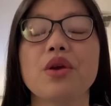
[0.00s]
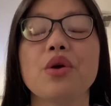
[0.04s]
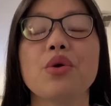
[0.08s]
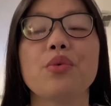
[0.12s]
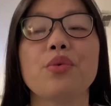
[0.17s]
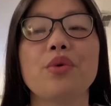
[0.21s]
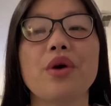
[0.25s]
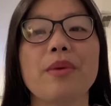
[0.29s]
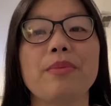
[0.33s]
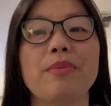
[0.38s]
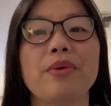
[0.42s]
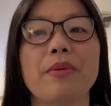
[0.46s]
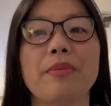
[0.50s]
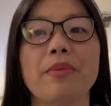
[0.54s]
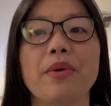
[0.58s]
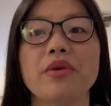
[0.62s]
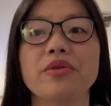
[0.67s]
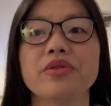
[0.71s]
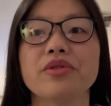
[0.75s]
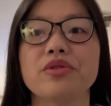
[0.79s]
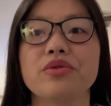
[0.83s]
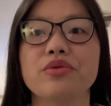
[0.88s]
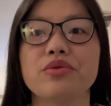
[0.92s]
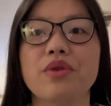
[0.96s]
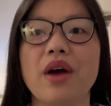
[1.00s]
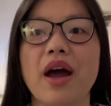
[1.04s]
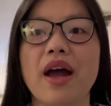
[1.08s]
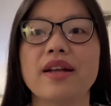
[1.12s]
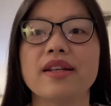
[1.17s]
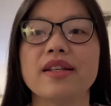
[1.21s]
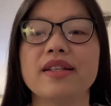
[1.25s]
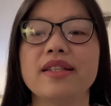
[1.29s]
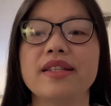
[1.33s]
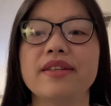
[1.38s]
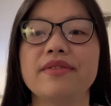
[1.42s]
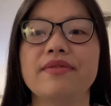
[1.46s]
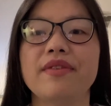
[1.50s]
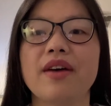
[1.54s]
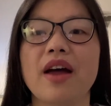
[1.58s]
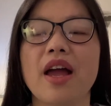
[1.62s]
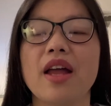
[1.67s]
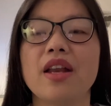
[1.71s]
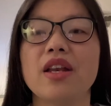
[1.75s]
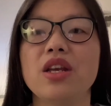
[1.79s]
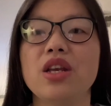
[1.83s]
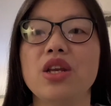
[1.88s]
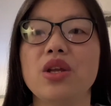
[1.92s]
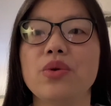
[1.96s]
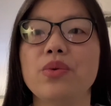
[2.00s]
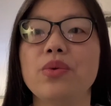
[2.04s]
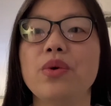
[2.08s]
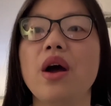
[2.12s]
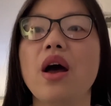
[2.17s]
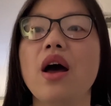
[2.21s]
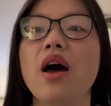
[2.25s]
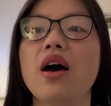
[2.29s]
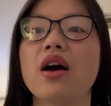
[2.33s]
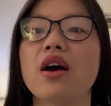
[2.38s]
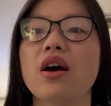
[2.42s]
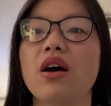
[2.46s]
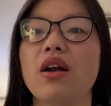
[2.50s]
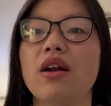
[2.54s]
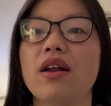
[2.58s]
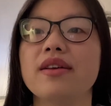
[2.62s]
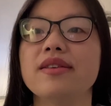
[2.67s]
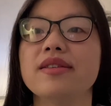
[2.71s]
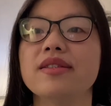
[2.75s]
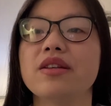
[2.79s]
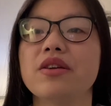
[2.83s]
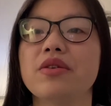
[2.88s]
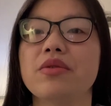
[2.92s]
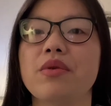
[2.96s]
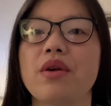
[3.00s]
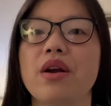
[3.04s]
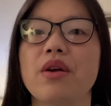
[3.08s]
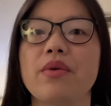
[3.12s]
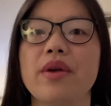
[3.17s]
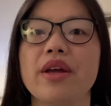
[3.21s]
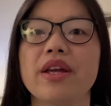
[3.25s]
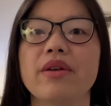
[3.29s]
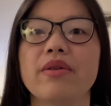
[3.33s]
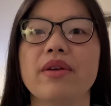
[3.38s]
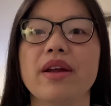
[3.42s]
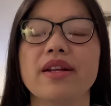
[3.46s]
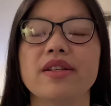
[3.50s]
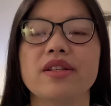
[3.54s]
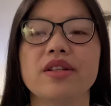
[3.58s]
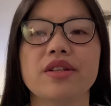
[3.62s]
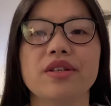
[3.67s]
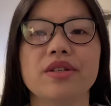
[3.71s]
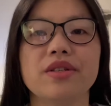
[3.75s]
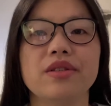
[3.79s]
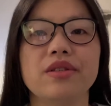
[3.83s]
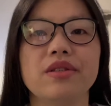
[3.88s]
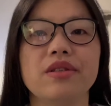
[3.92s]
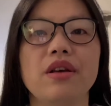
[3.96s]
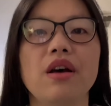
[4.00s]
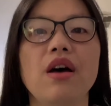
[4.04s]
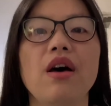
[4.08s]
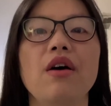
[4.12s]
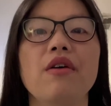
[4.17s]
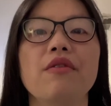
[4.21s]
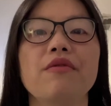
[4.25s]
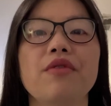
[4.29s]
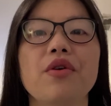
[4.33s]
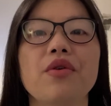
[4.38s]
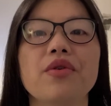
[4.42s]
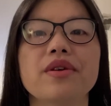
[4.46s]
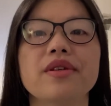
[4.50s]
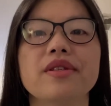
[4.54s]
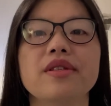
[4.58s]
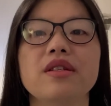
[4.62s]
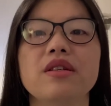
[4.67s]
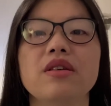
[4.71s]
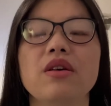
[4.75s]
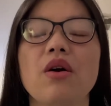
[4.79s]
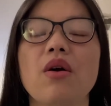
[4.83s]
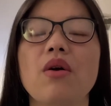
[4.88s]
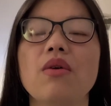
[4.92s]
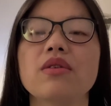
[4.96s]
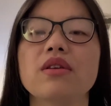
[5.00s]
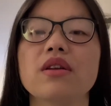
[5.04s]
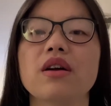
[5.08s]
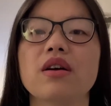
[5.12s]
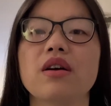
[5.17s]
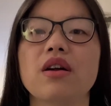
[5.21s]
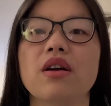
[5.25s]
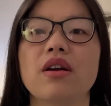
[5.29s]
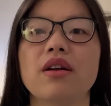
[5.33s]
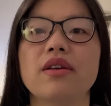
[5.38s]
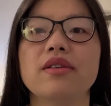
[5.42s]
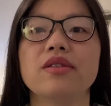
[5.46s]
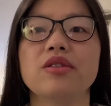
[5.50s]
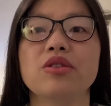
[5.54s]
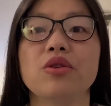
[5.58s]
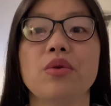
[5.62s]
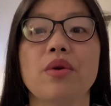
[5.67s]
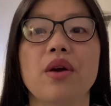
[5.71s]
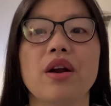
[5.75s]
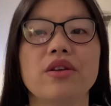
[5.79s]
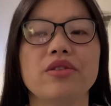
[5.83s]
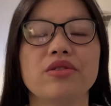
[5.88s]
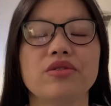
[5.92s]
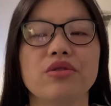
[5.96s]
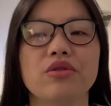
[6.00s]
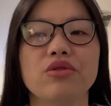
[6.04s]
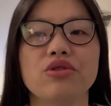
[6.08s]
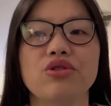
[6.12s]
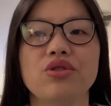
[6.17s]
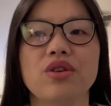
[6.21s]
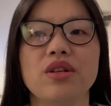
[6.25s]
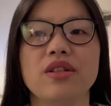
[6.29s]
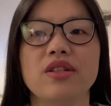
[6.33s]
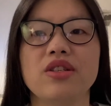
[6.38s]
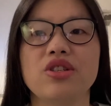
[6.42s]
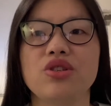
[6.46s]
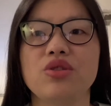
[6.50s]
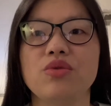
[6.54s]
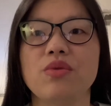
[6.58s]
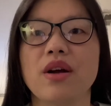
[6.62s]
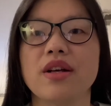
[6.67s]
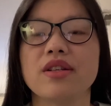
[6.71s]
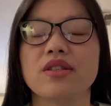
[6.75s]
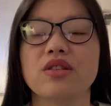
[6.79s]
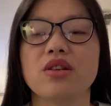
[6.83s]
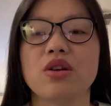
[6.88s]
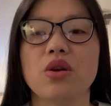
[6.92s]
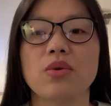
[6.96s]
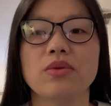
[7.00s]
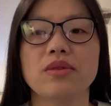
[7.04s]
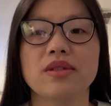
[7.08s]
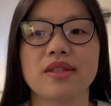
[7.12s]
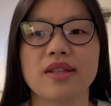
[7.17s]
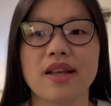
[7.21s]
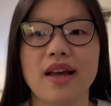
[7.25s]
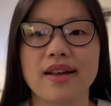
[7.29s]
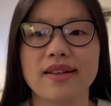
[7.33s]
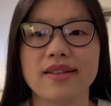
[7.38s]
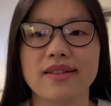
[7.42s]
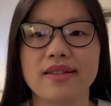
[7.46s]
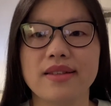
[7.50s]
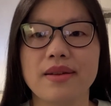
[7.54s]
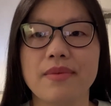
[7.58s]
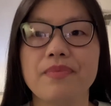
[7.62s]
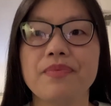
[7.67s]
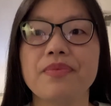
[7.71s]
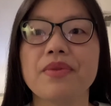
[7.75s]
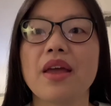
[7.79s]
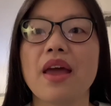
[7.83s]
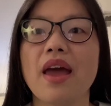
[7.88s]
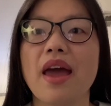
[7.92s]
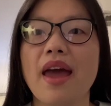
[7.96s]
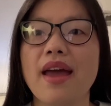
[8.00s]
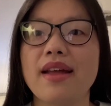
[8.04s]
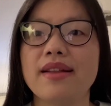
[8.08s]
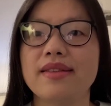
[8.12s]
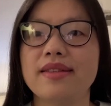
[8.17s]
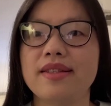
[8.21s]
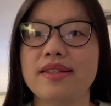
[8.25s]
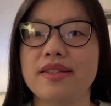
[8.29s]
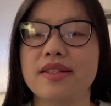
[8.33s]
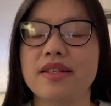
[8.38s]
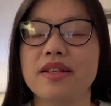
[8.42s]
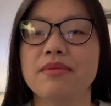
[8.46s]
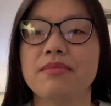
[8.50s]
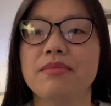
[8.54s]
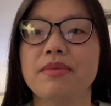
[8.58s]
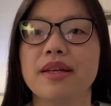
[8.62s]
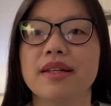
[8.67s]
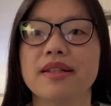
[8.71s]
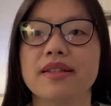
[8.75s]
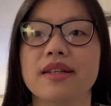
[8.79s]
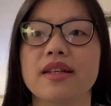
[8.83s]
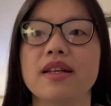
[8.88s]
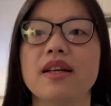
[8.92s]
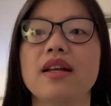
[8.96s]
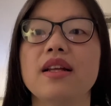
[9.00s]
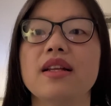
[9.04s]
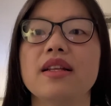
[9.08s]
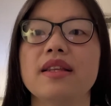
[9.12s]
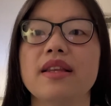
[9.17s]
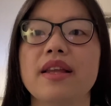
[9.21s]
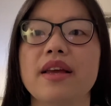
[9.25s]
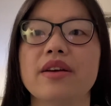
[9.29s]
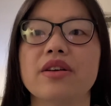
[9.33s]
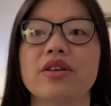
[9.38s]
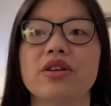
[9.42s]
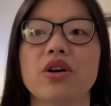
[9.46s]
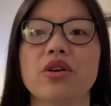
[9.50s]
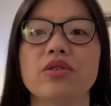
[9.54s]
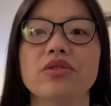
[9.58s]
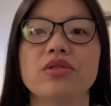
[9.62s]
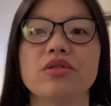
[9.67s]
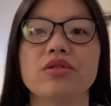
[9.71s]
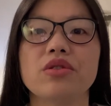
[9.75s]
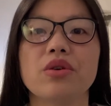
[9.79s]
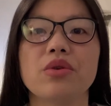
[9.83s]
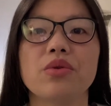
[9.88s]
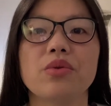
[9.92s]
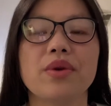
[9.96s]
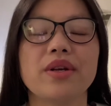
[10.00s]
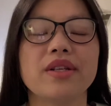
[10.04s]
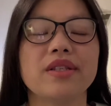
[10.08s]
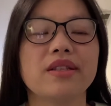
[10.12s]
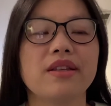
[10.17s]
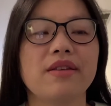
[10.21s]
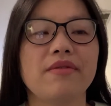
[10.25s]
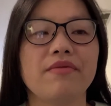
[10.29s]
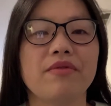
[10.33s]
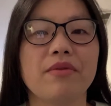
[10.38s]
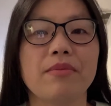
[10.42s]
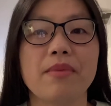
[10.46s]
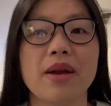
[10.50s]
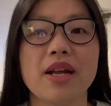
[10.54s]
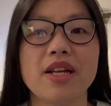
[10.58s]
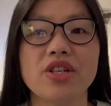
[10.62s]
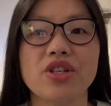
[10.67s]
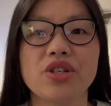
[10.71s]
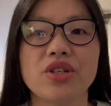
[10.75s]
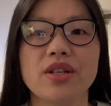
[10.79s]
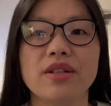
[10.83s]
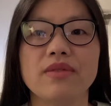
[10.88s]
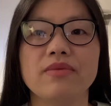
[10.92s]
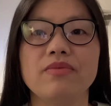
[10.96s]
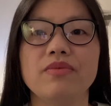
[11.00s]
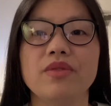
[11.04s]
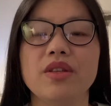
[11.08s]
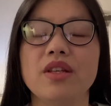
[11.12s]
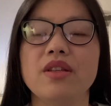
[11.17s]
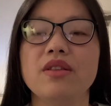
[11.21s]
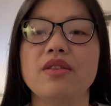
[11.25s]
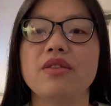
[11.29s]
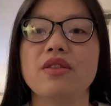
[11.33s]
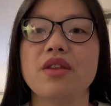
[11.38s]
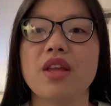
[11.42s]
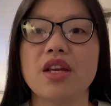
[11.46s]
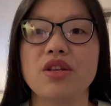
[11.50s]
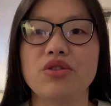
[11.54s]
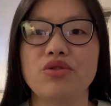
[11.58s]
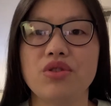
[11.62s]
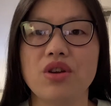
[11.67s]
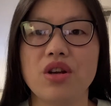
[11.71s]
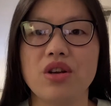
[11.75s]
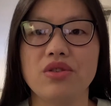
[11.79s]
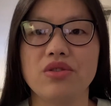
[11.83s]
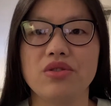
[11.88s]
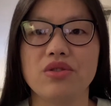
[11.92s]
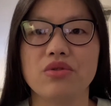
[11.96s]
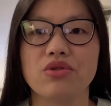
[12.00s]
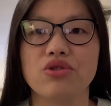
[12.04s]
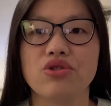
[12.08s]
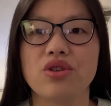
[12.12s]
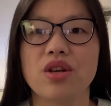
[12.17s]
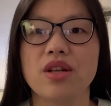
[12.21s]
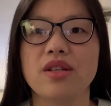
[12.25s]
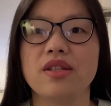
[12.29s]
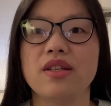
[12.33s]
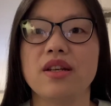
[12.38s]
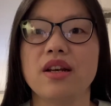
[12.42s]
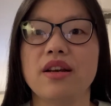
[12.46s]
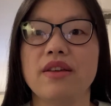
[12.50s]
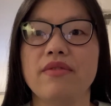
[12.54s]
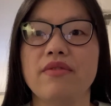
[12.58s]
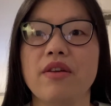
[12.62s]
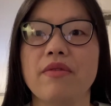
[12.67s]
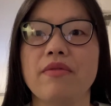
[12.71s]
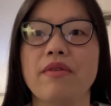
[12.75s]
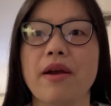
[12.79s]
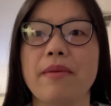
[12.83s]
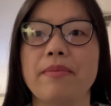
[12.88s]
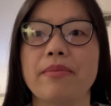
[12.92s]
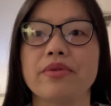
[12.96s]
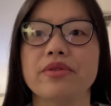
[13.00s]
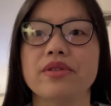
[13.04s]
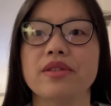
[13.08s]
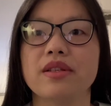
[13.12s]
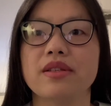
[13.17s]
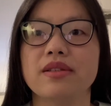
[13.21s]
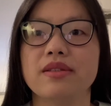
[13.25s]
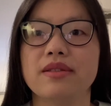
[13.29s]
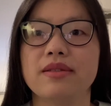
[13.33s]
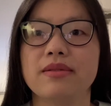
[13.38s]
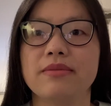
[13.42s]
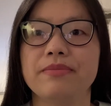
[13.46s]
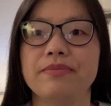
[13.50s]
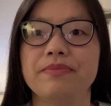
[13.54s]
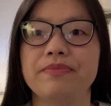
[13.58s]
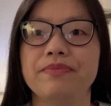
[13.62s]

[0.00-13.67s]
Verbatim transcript: We propose to identify new cholesterol regulators focusing on the cholesterol-associated GWAS loci and determined their crosstalk with inflammation in NASH-associated liver fibrosis.